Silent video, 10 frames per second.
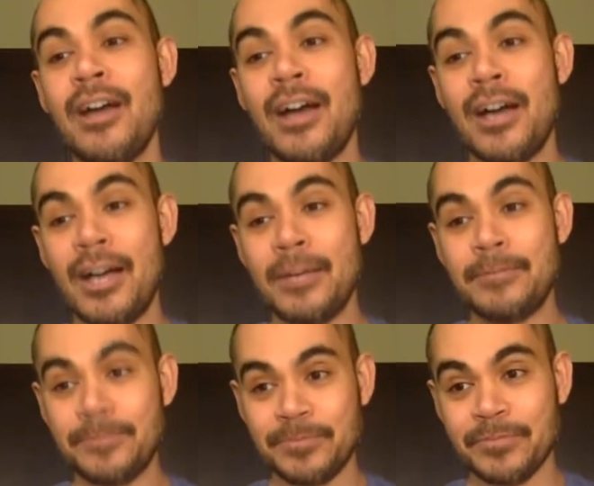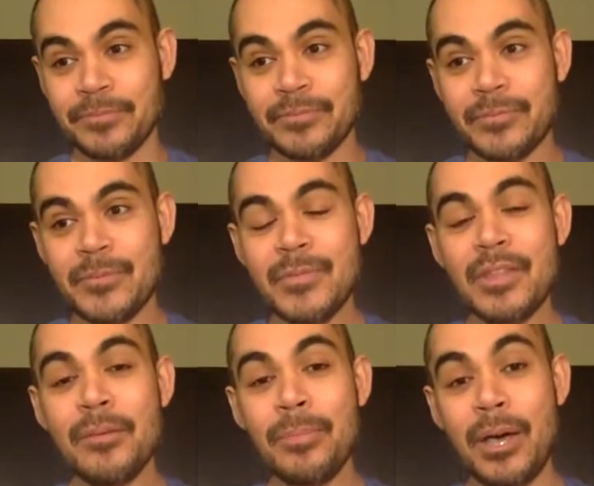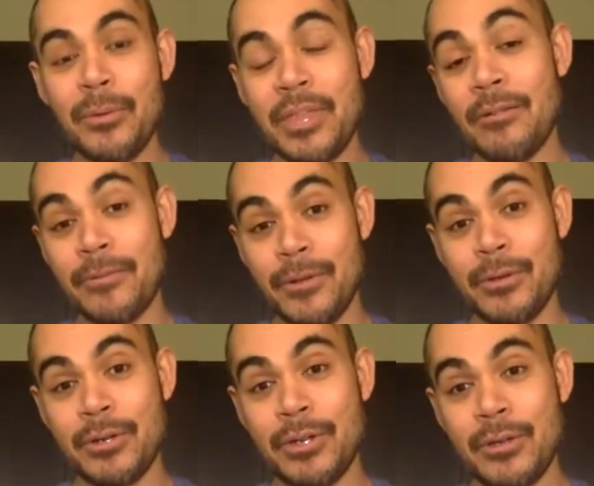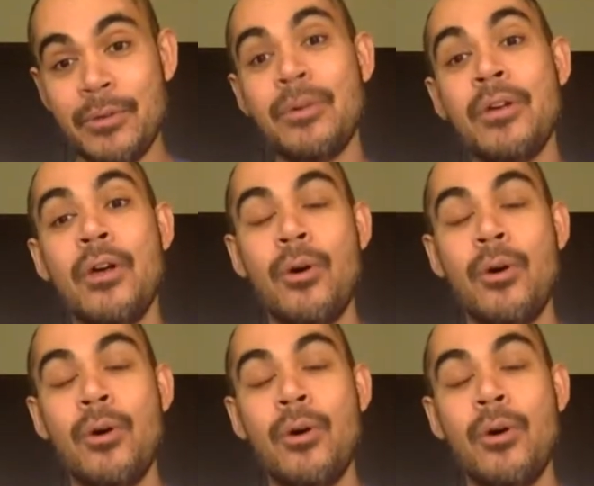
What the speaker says: But without further ado,